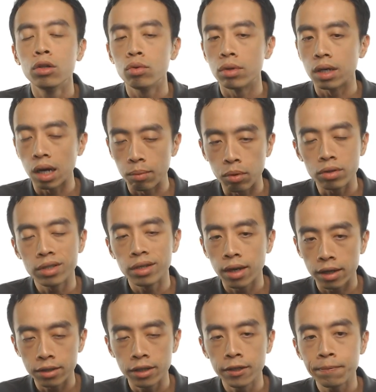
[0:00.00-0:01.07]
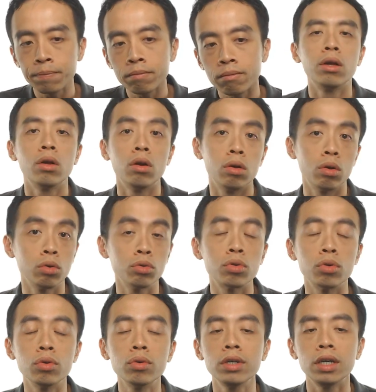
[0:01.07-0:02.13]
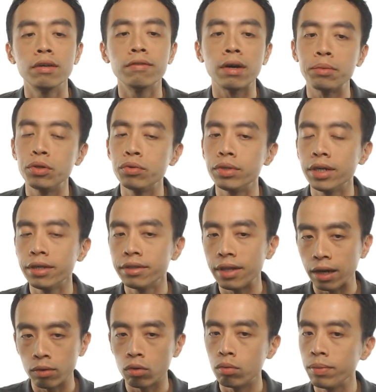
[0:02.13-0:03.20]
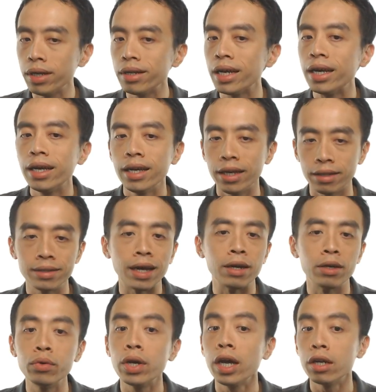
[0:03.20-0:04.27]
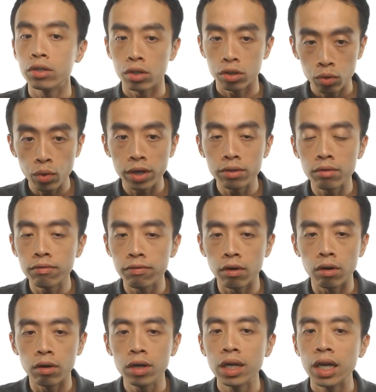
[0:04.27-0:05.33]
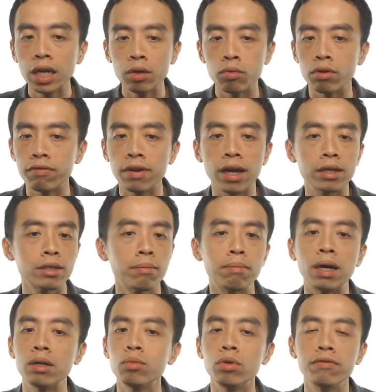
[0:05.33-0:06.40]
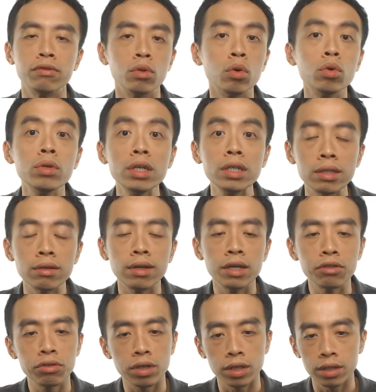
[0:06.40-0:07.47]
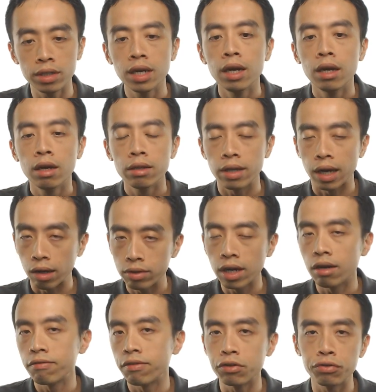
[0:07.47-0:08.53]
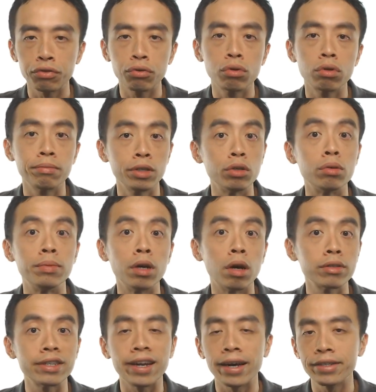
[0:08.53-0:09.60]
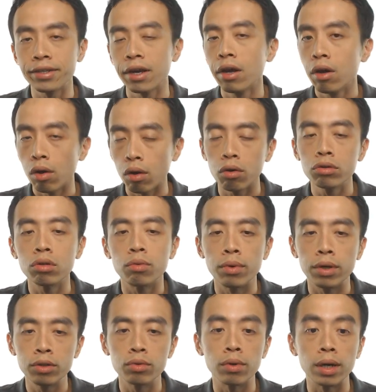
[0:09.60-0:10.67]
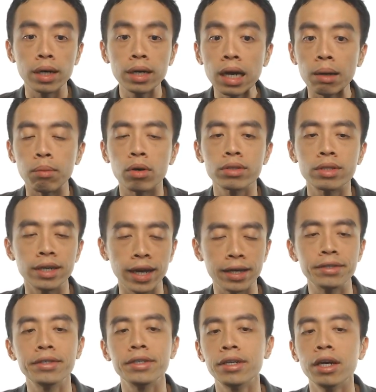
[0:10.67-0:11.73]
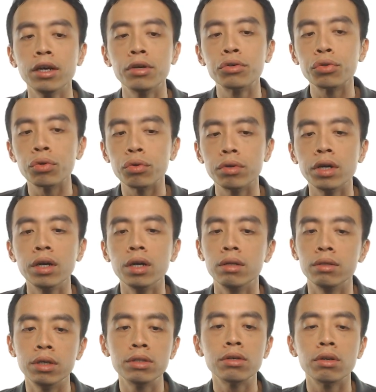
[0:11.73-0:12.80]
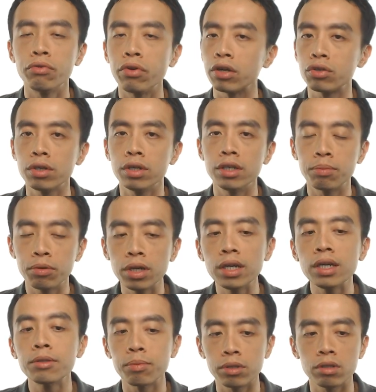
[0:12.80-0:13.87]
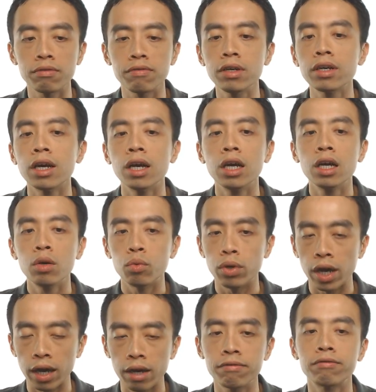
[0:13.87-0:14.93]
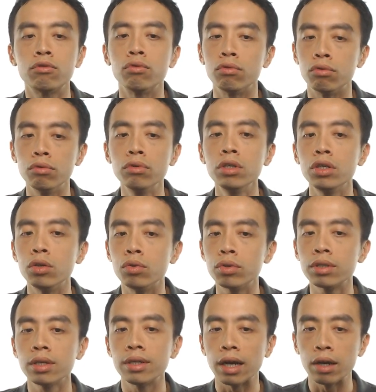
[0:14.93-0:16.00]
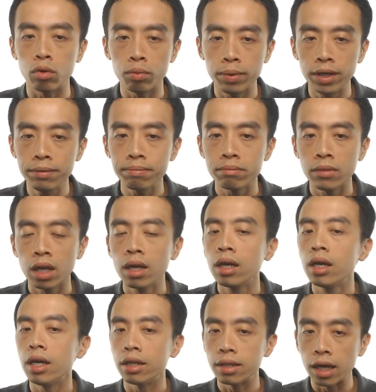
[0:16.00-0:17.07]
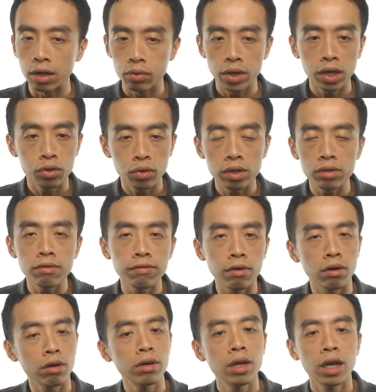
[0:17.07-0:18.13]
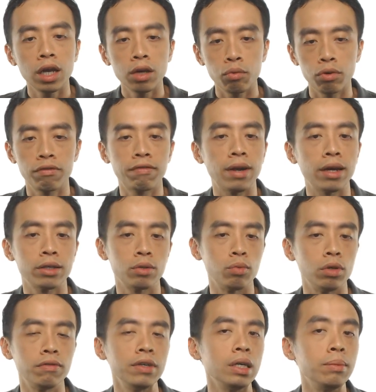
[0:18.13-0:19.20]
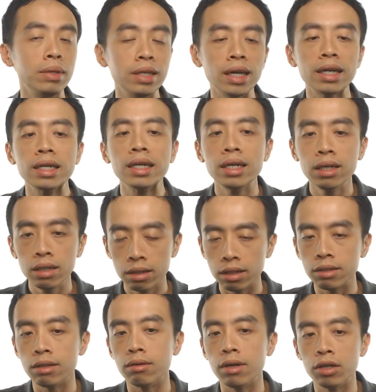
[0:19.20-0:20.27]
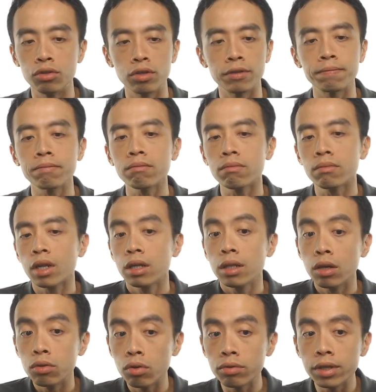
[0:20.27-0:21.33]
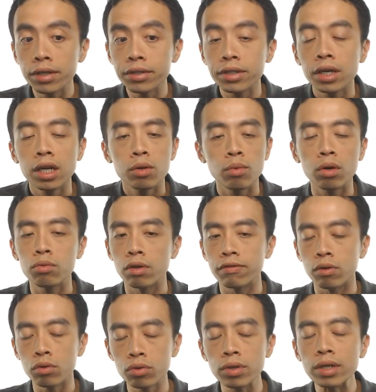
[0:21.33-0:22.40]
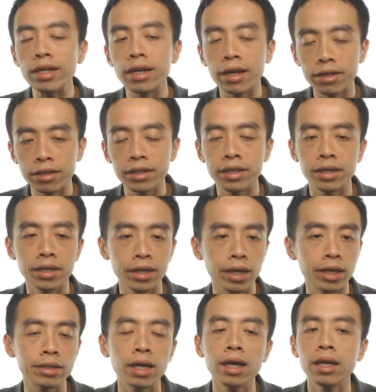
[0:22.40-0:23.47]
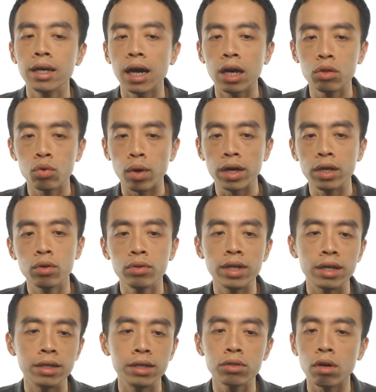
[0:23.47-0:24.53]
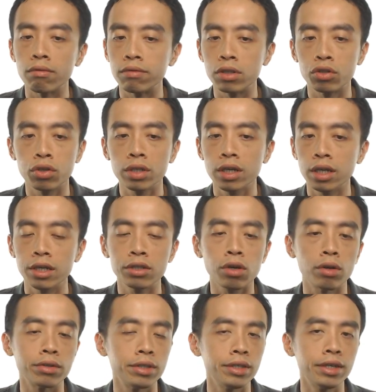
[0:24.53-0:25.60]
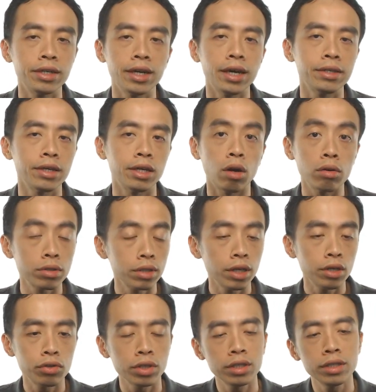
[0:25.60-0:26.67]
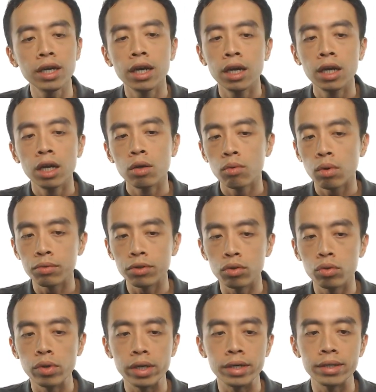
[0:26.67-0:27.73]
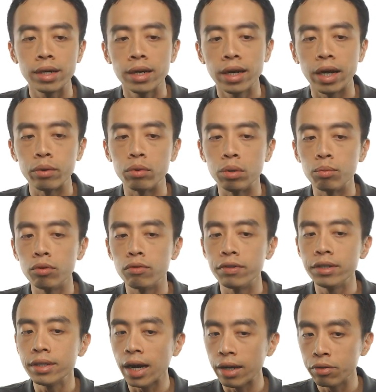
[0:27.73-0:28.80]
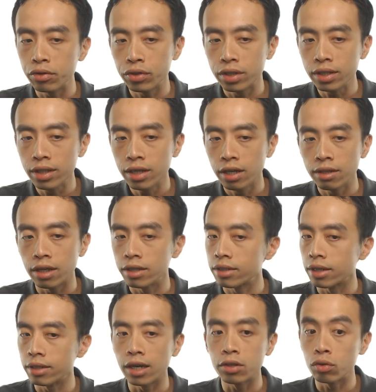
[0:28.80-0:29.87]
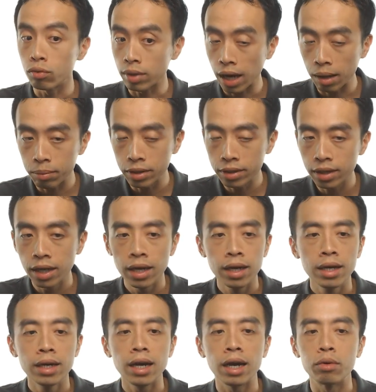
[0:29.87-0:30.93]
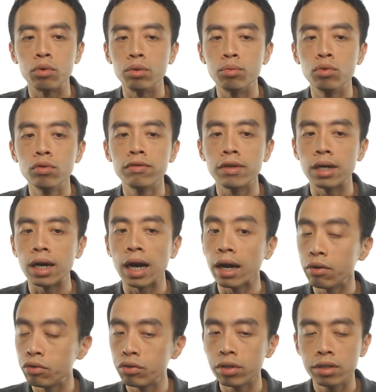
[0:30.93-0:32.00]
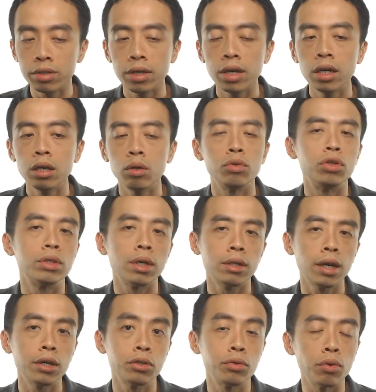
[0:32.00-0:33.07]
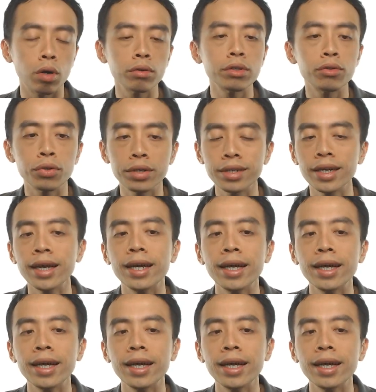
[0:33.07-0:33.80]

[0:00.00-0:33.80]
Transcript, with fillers: to a carboxylic acid. Also, if I'm using dichromate in dilute H two S O four reflux, but with no distillation, the aldehyde functional group will be oxidized all the way to a carboxylic acid. So this reaction is pretty specific. We have to use dichromate in dilute H two S O four reflux with immediate distillation. Now you notice what we have also indicated here is, how do I know that this conversion it is considered as an oxidation? What we do is I remove this hydrogen that is attached to carbon, I remove a hydrogen which is attached to oxygen,